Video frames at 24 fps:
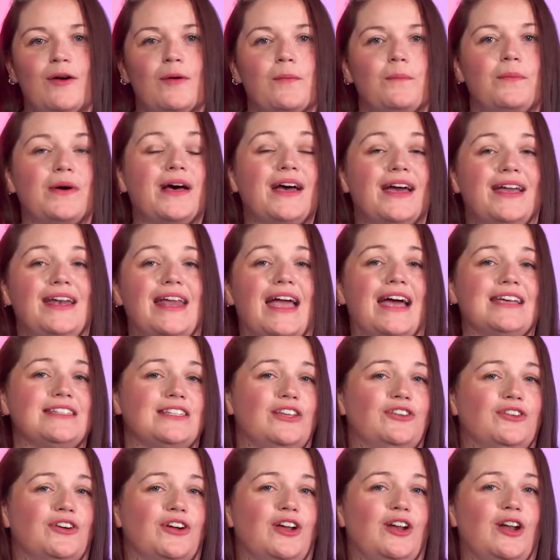But as an
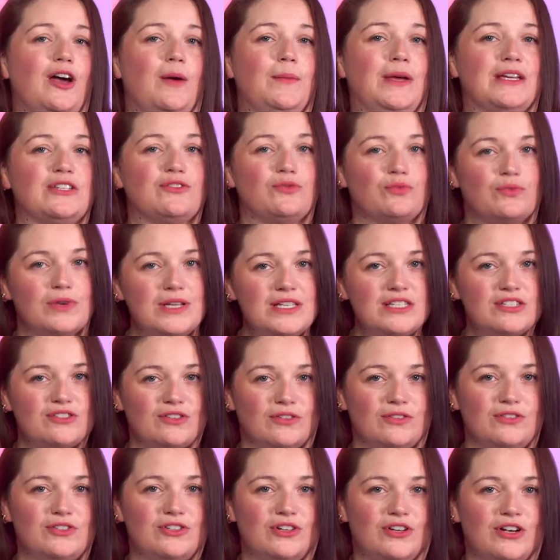ergonomics
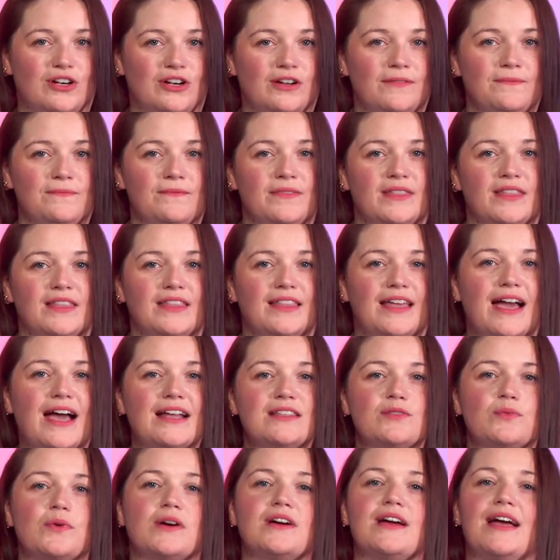researcher,
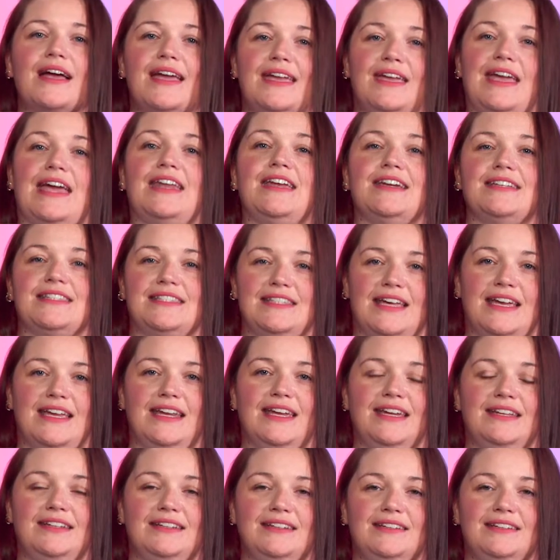that's where I get excited.